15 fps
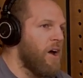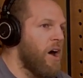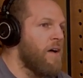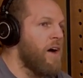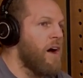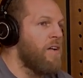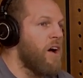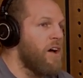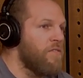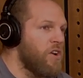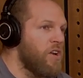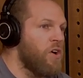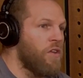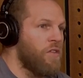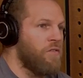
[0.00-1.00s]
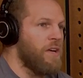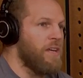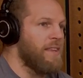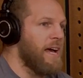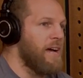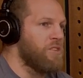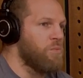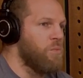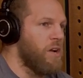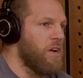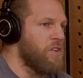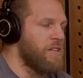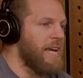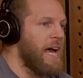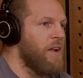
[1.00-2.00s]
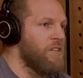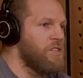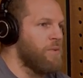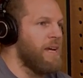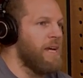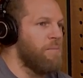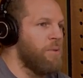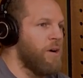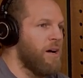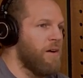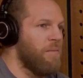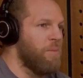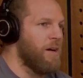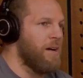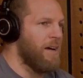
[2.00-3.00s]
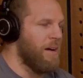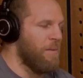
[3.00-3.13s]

and I've only got 3,100 calories to eat per